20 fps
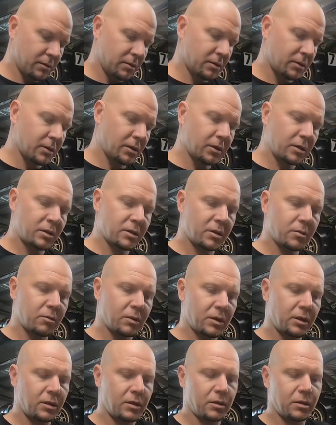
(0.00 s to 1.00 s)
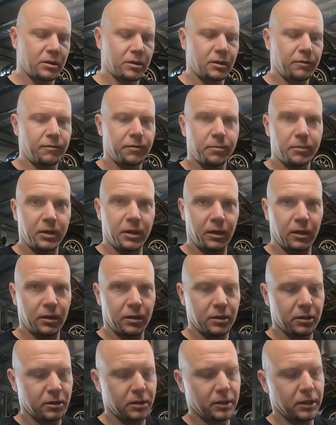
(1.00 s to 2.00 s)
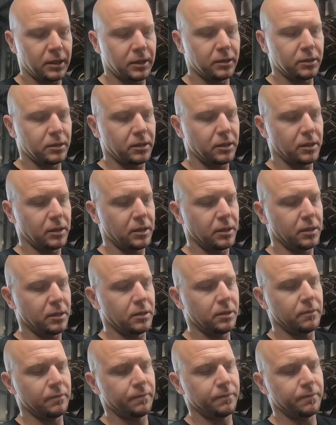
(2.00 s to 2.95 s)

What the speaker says: So this is the one that I did for my son's car.